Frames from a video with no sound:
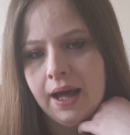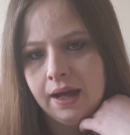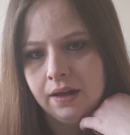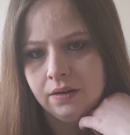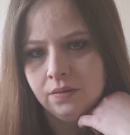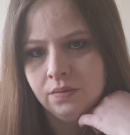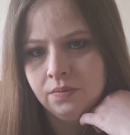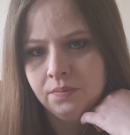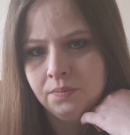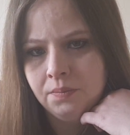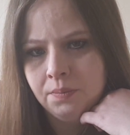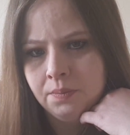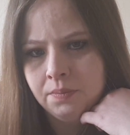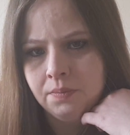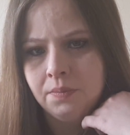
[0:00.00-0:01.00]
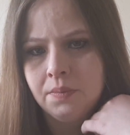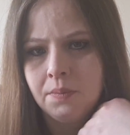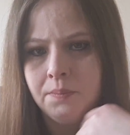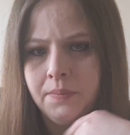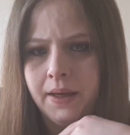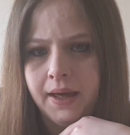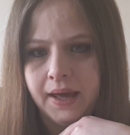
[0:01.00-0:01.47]
tell
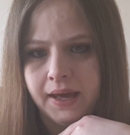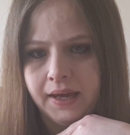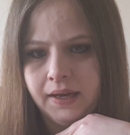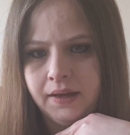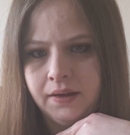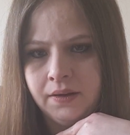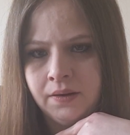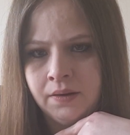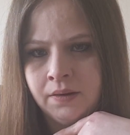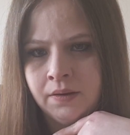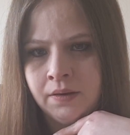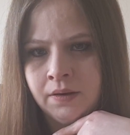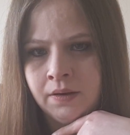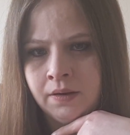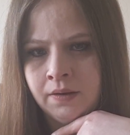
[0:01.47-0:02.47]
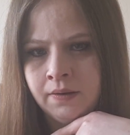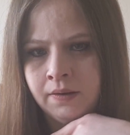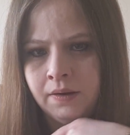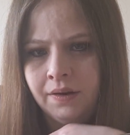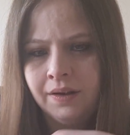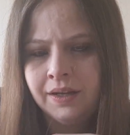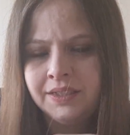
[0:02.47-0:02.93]
me,
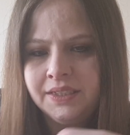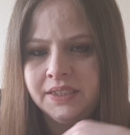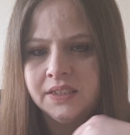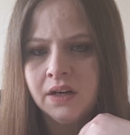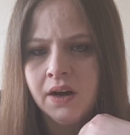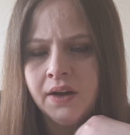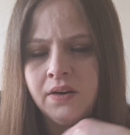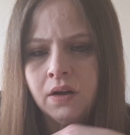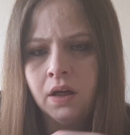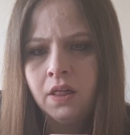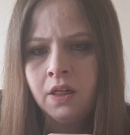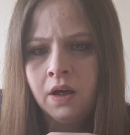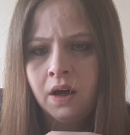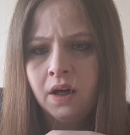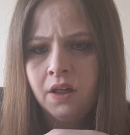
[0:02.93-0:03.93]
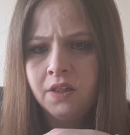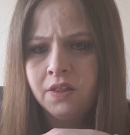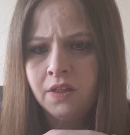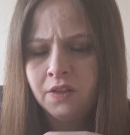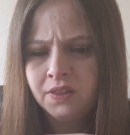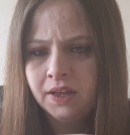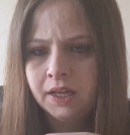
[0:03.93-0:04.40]
did I not
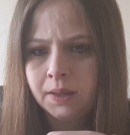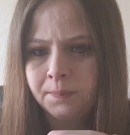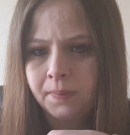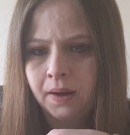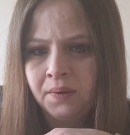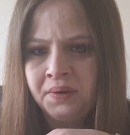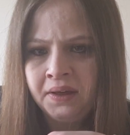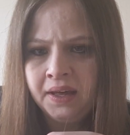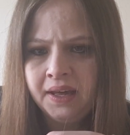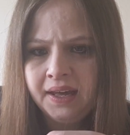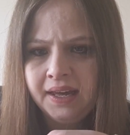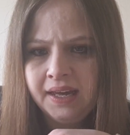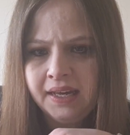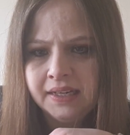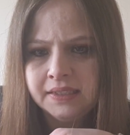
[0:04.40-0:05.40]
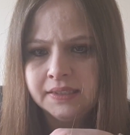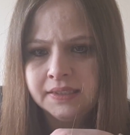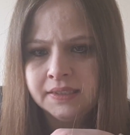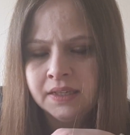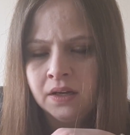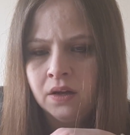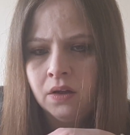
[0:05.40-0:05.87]
think about his